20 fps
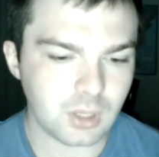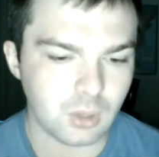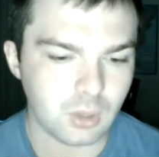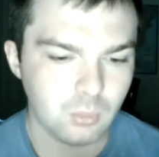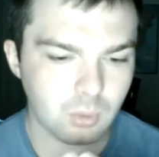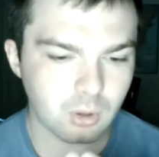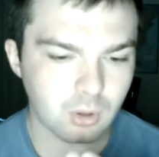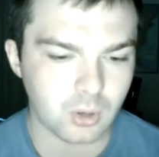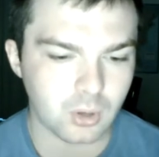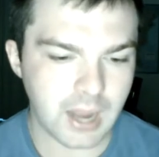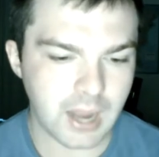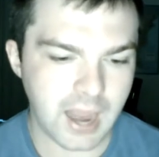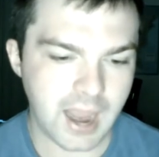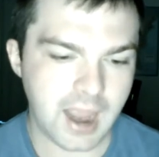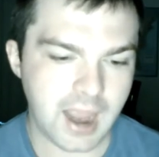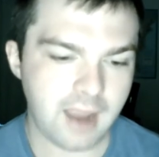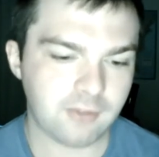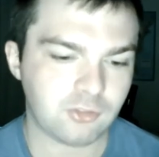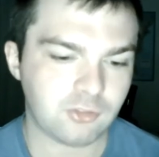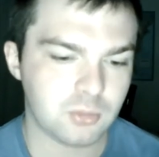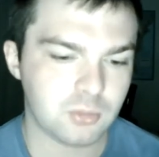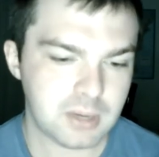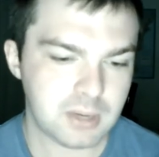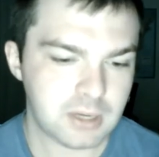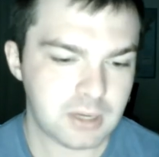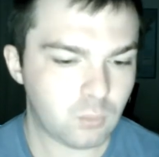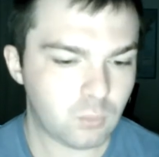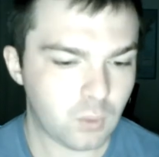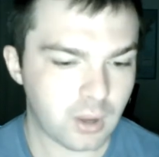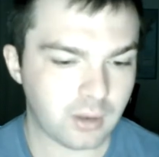we're going to have to
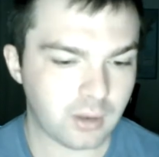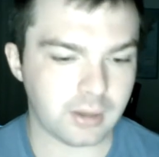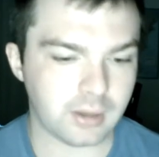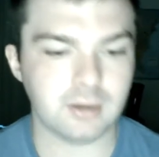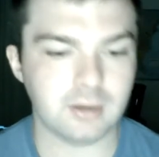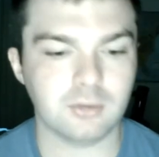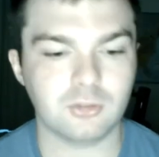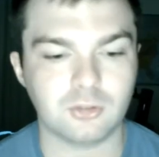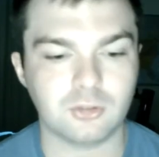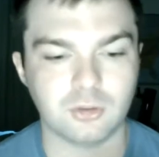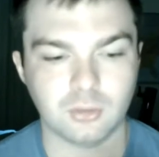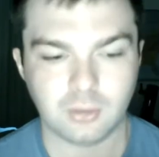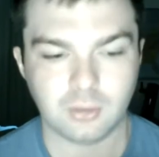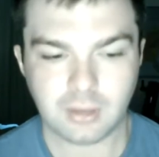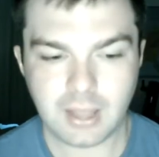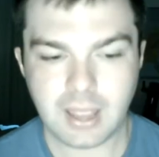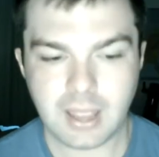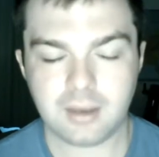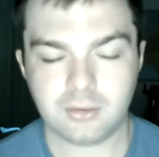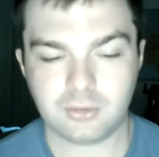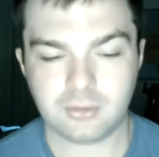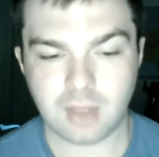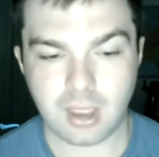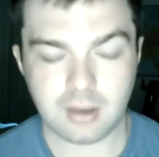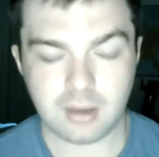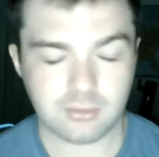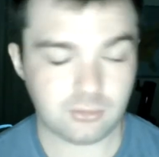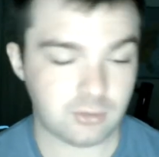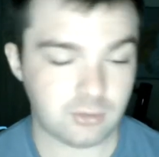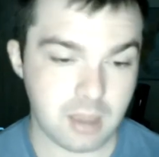be willing to let
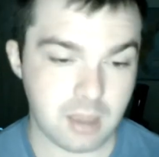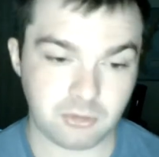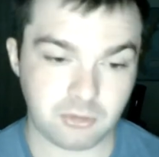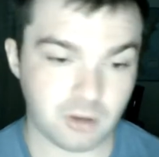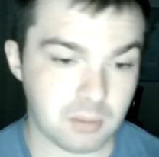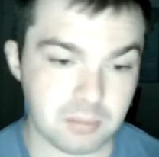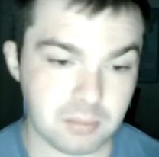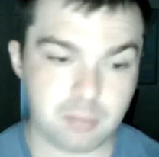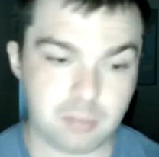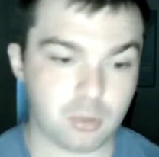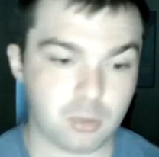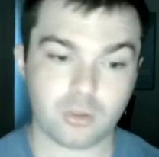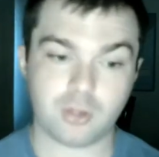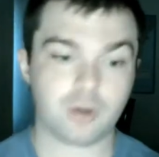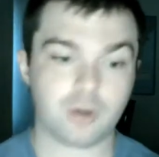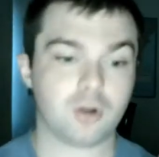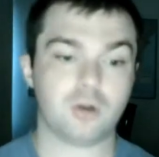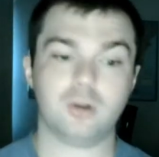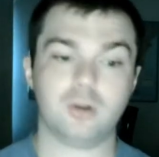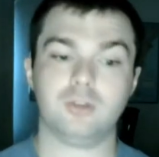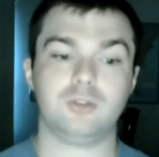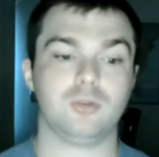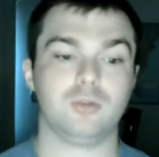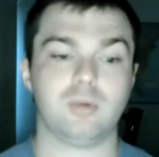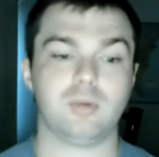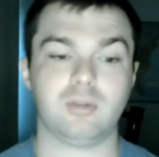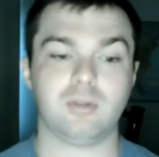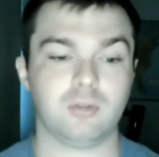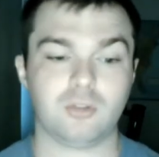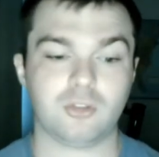that some people,
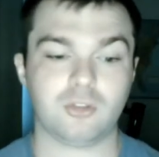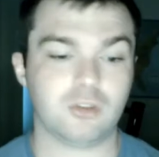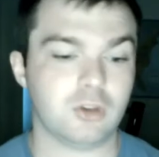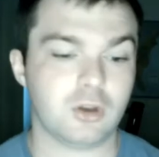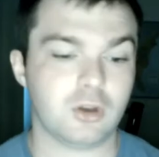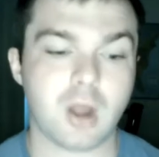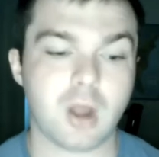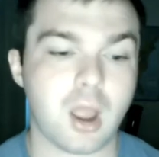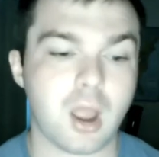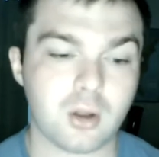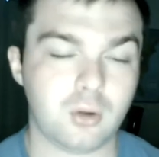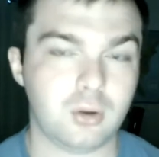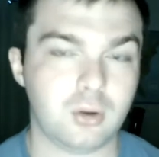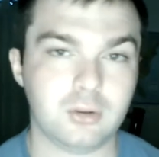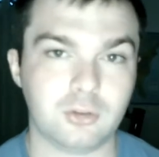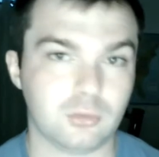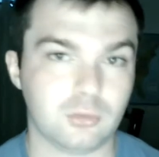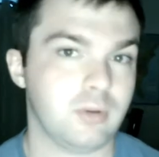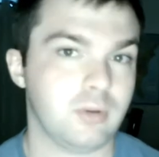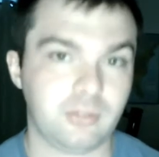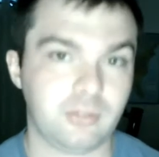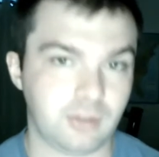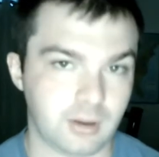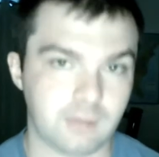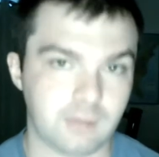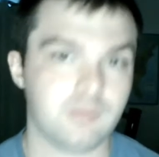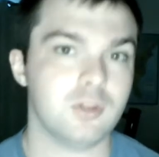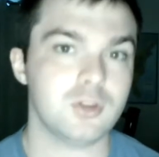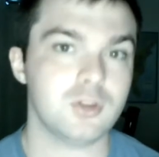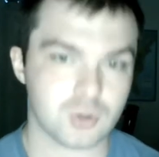they're not going to
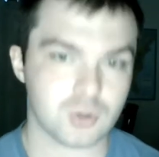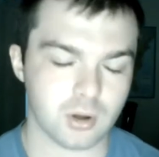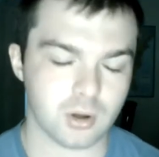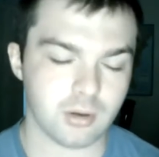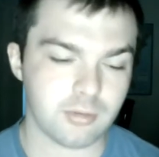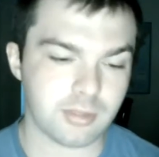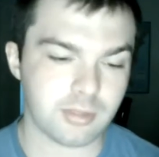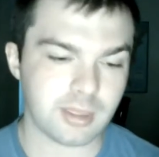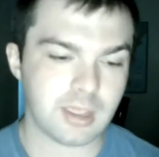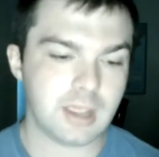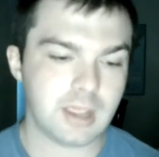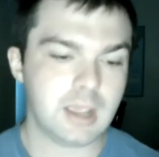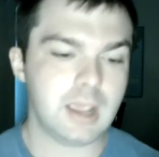receive the truth.